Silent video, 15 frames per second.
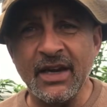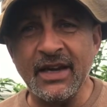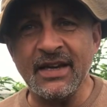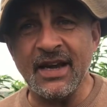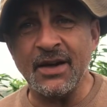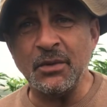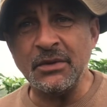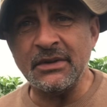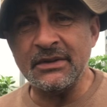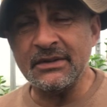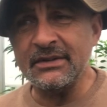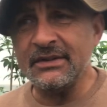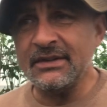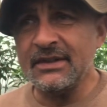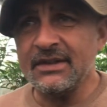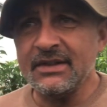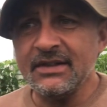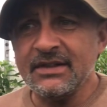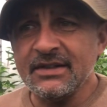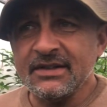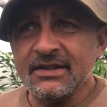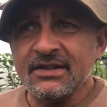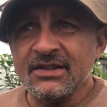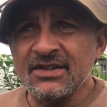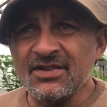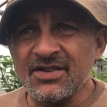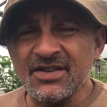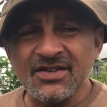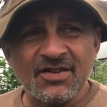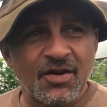it down. So
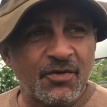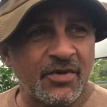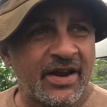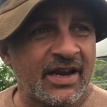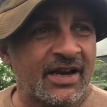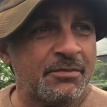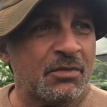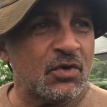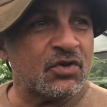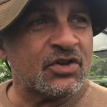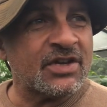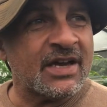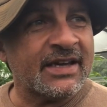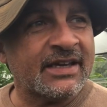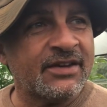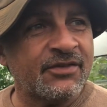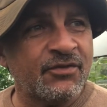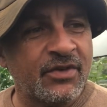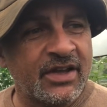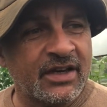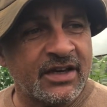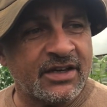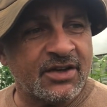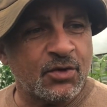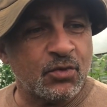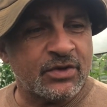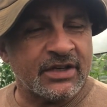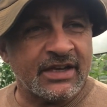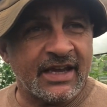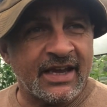there's not really much I can really do
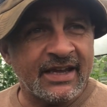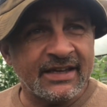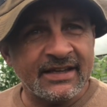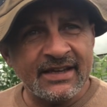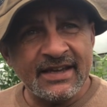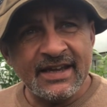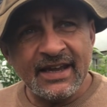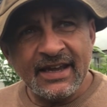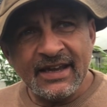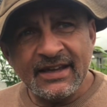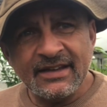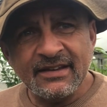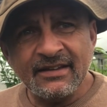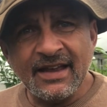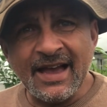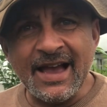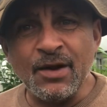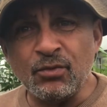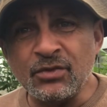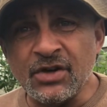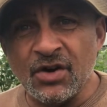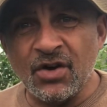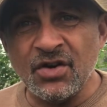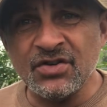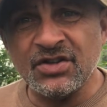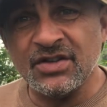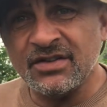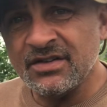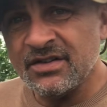today outdoors.